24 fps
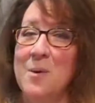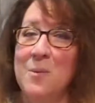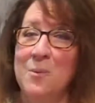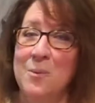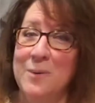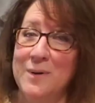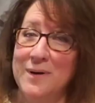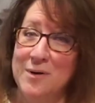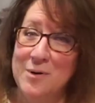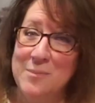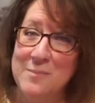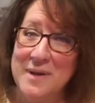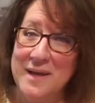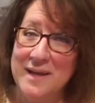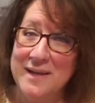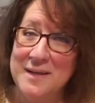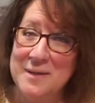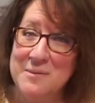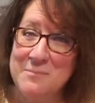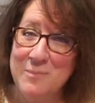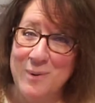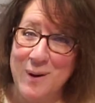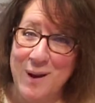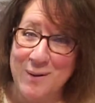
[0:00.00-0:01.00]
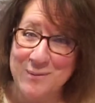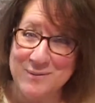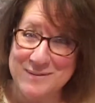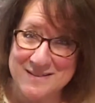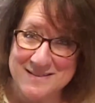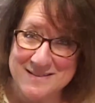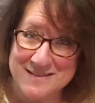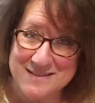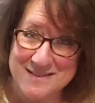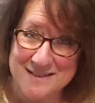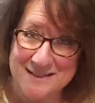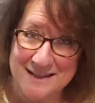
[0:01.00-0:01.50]
We're making
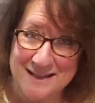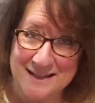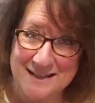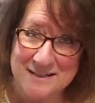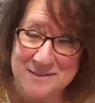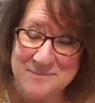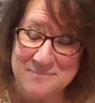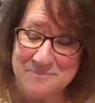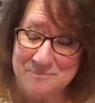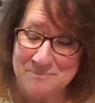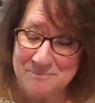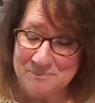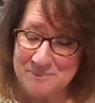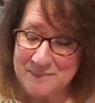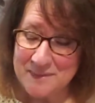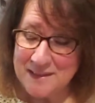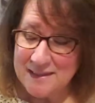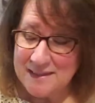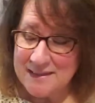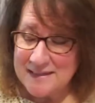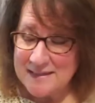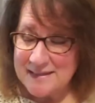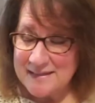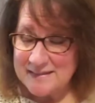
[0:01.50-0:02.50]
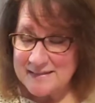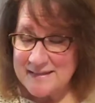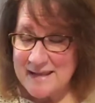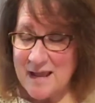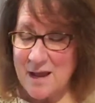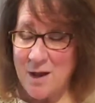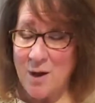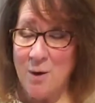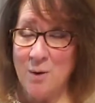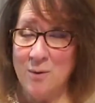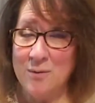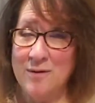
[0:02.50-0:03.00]
brownies today.
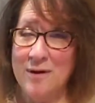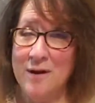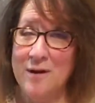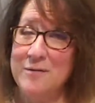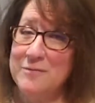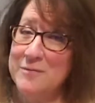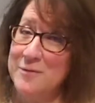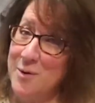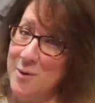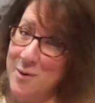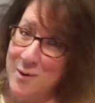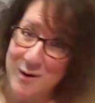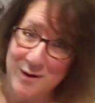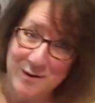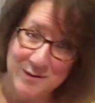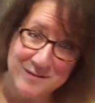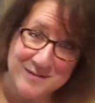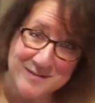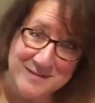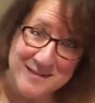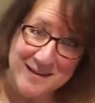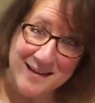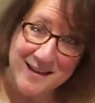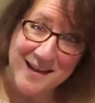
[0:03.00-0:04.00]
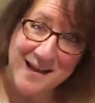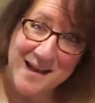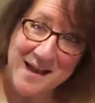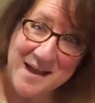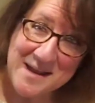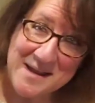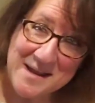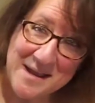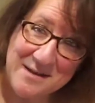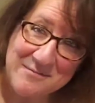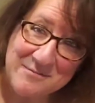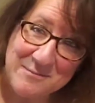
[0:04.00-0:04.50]
Now, of course,
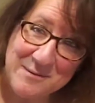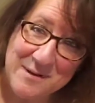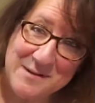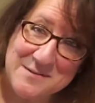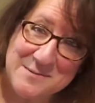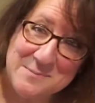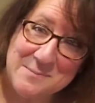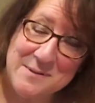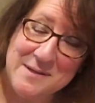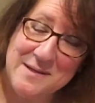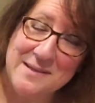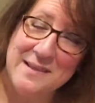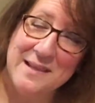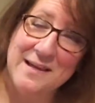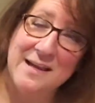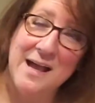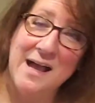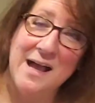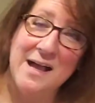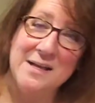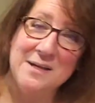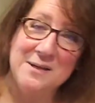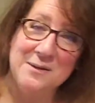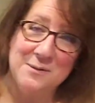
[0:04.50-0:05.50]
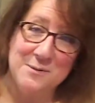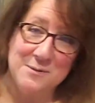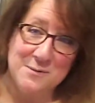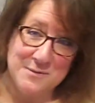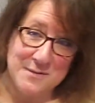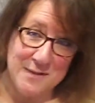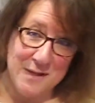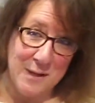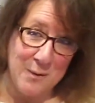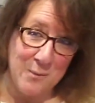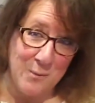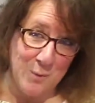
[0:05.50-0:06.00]
I have a recipe that I use
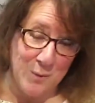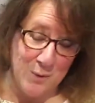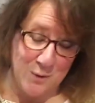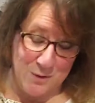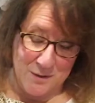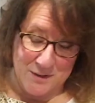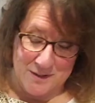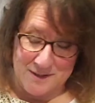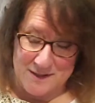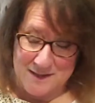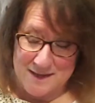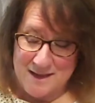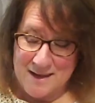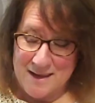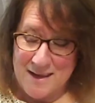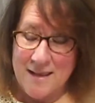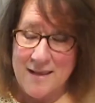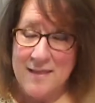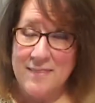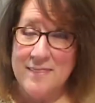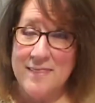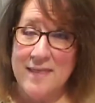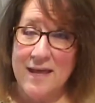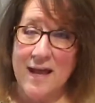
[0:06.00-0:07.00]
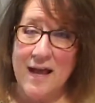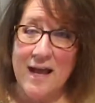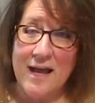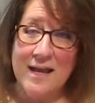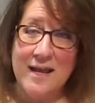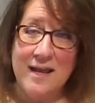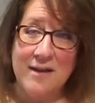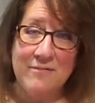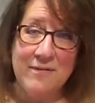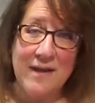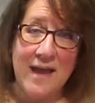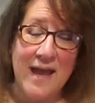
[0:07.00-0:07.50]
at work that I
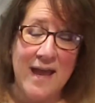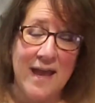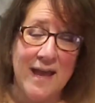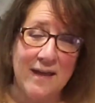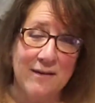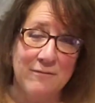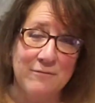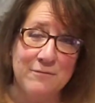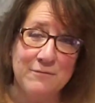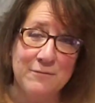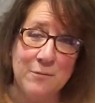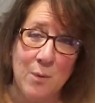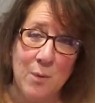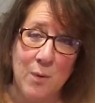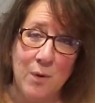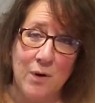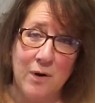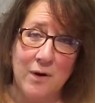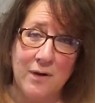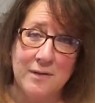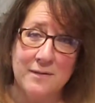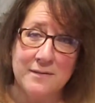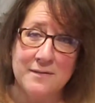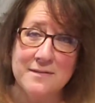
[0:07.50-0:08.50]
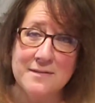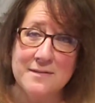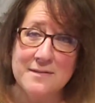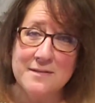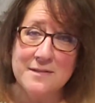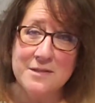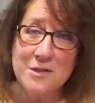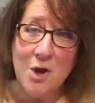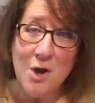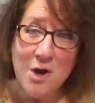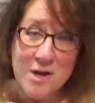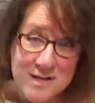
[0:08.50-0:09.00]
have had for
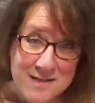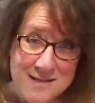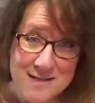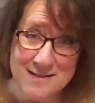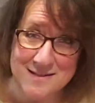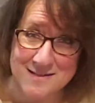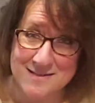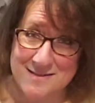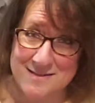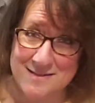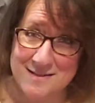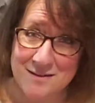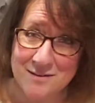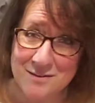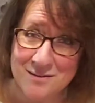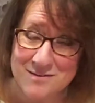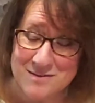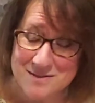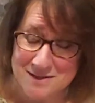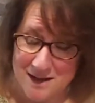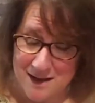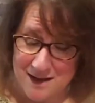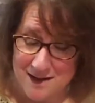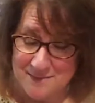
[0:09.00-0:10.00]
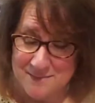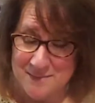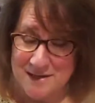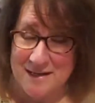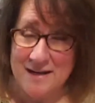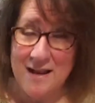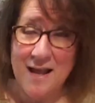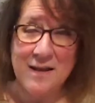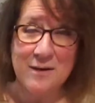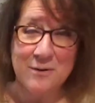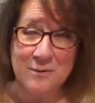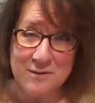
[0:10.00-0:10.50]
donkey's years. I mean,
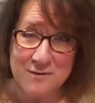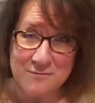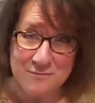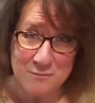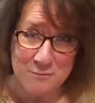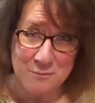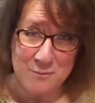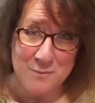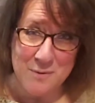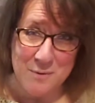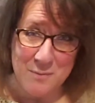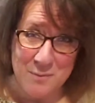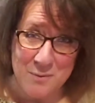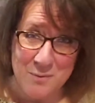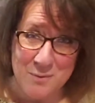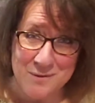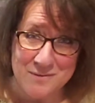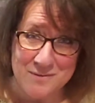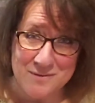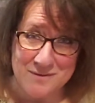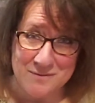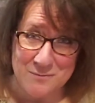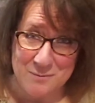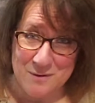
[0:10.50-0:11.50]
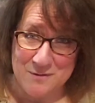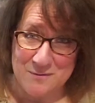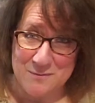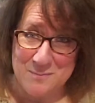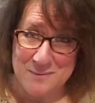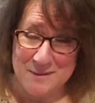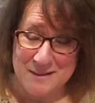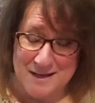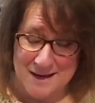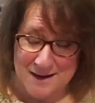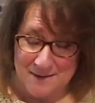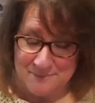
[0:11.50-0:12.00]
I don't even remember where this
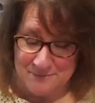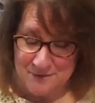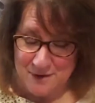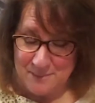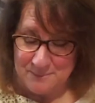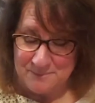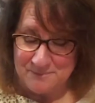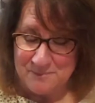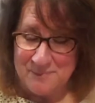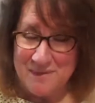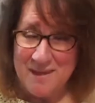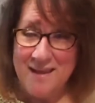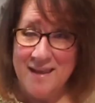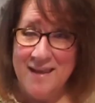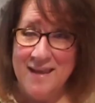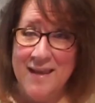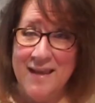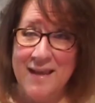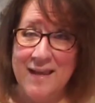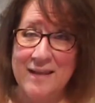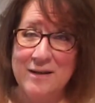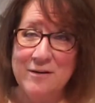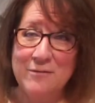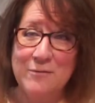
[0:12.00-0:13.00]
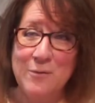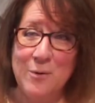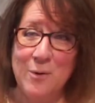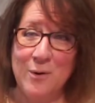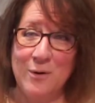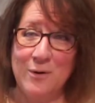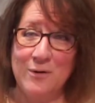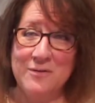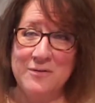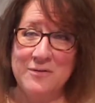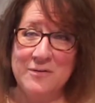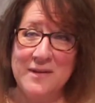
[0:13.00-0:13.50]
recipe came from. And of
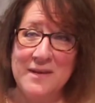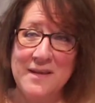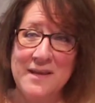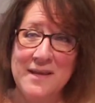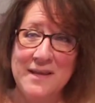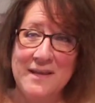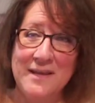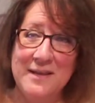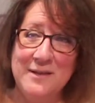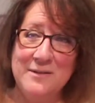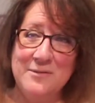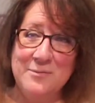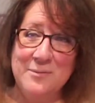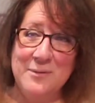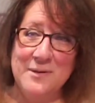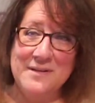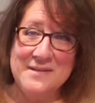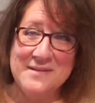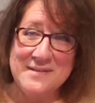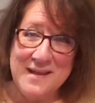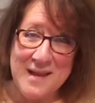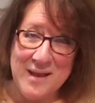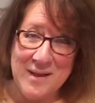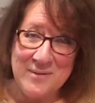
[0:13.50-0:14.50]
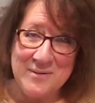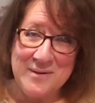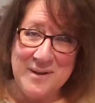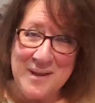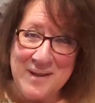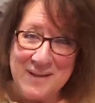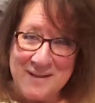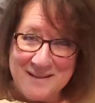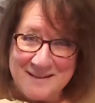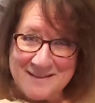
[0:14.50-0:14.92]
course, it's written down